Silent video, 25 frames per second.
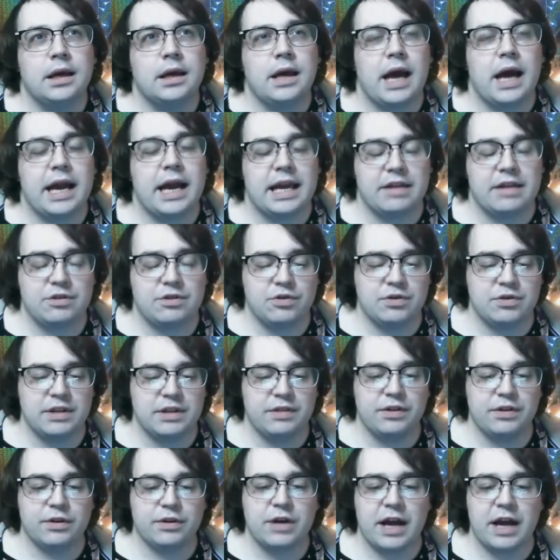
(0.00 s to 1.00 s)
I guess you could say
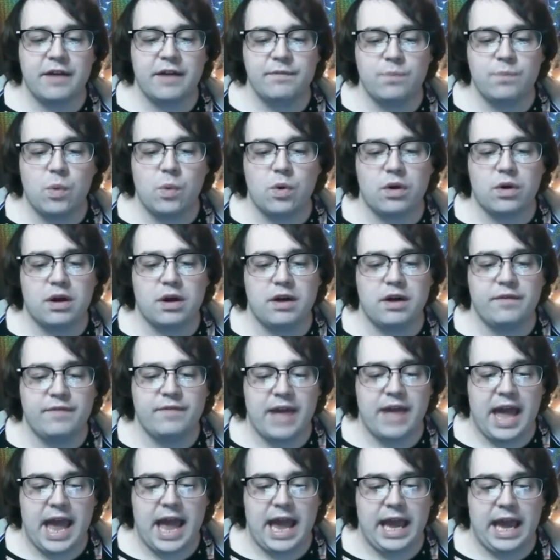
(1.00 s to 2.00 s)
they're kind of more of
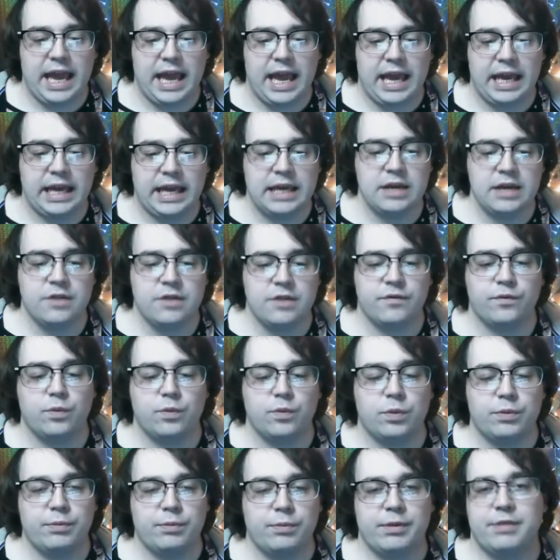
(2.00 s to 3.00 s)
a,
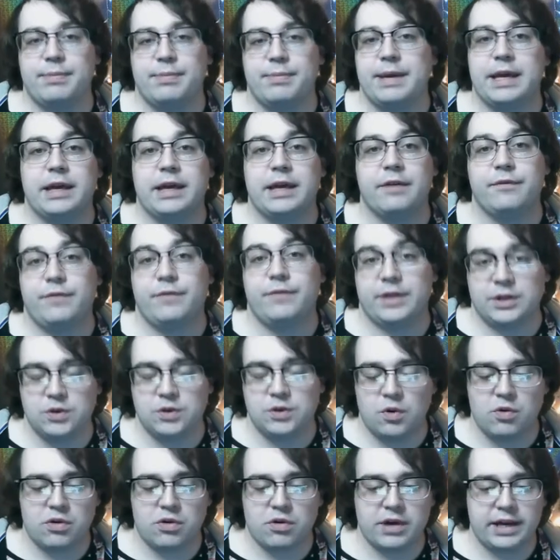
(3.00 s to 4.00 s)
when we speak of
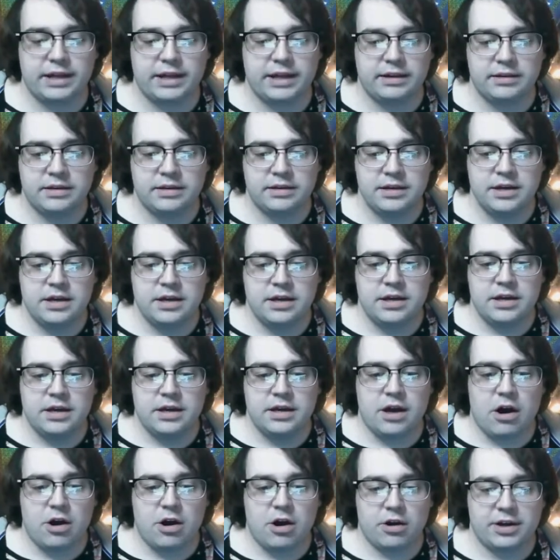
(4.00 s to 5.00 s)
Victorian
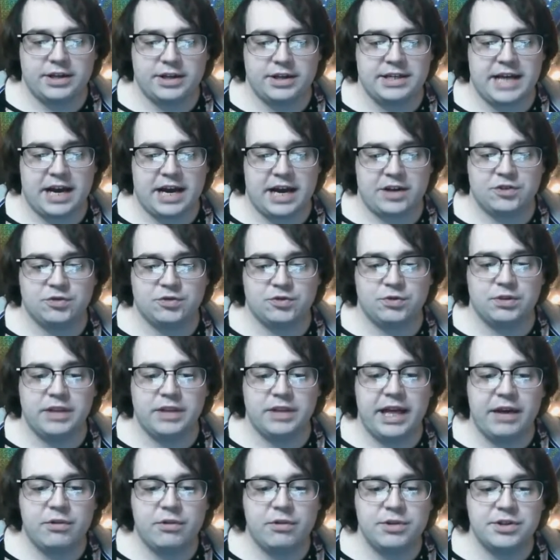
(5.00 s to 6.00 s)
architectural
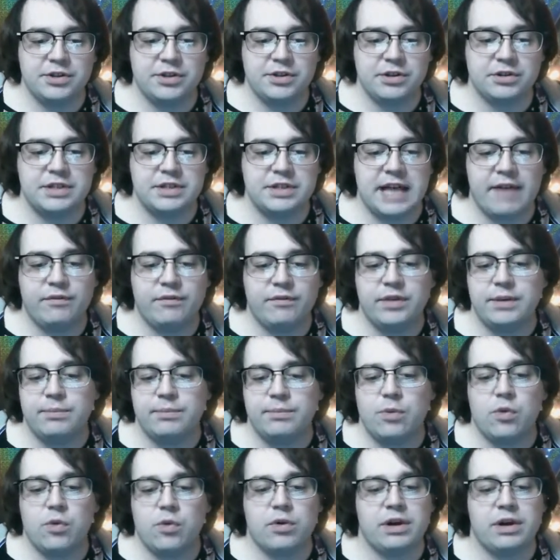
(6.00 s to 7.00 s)
language, they're definitely
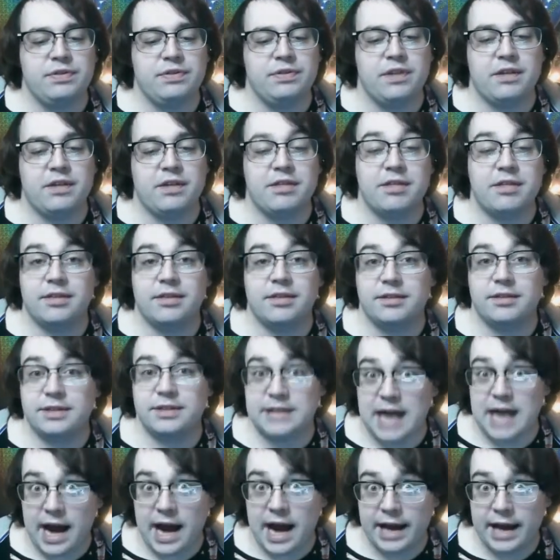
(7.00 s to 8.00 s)
more in the
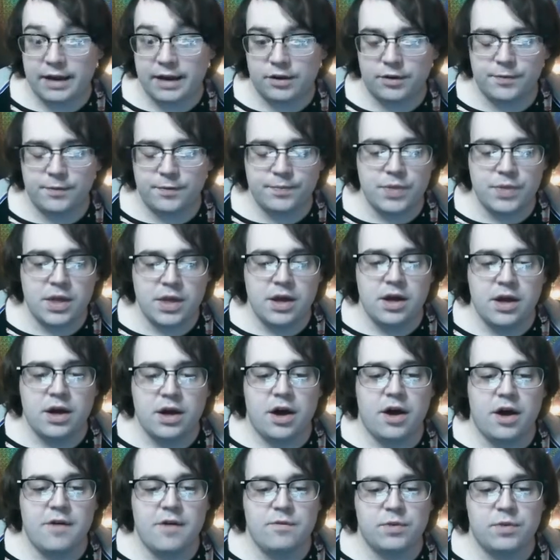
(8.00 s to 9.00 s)
style
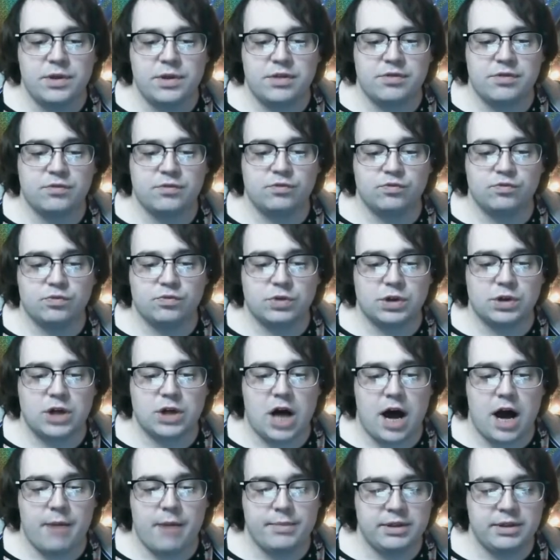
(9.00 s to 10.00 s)
of what's
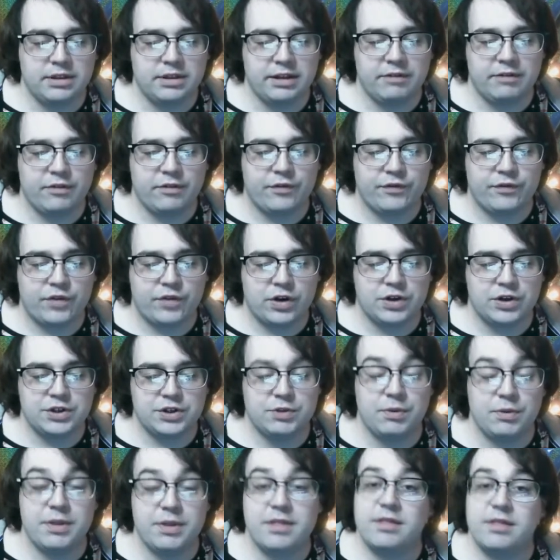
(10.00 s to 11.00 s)
commonly referred
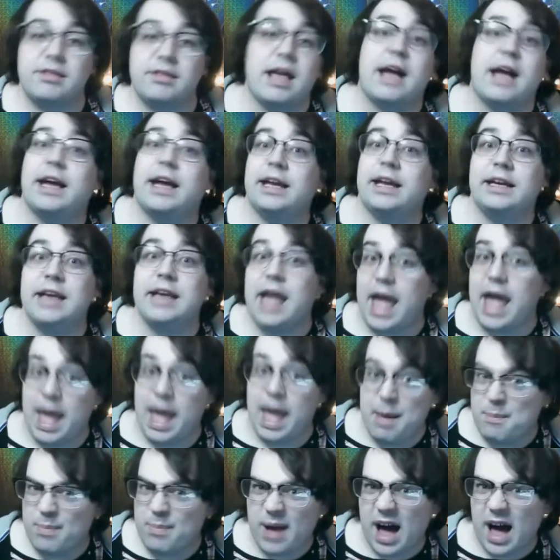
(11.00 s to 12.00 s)
to as Second
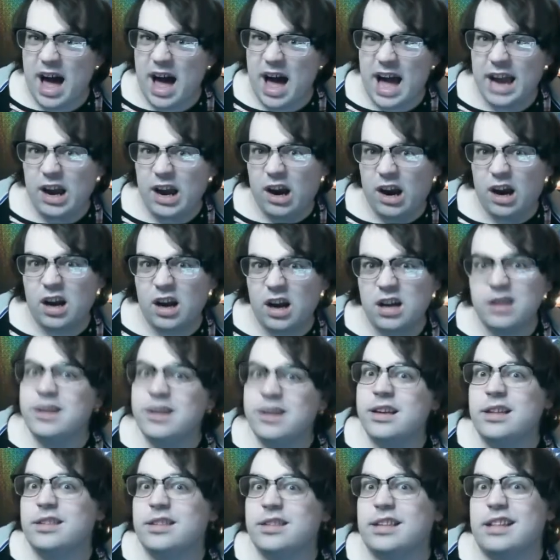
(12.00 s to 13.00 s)
Empire.
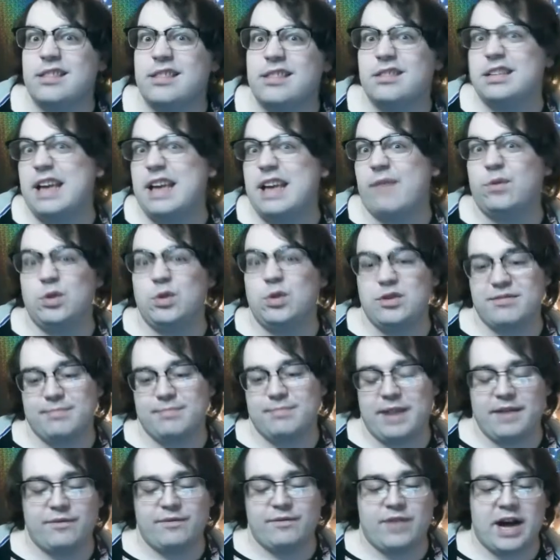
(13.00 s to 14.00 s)
That's definitely
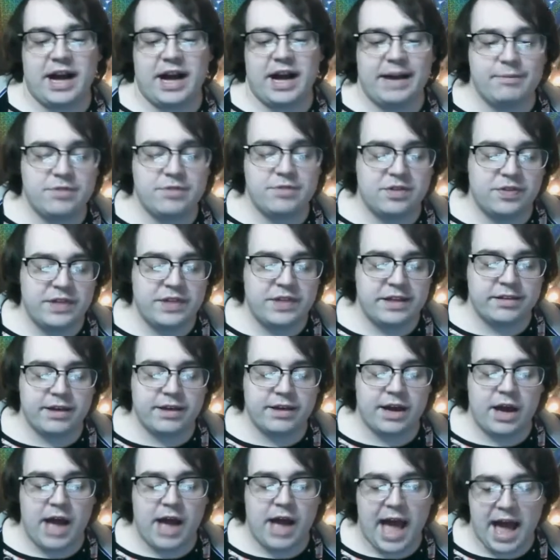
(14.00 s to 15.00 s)
my vibes. This
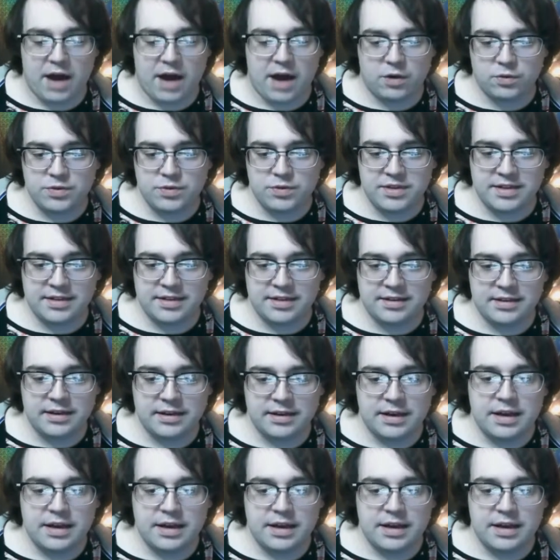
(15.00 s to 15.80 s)
house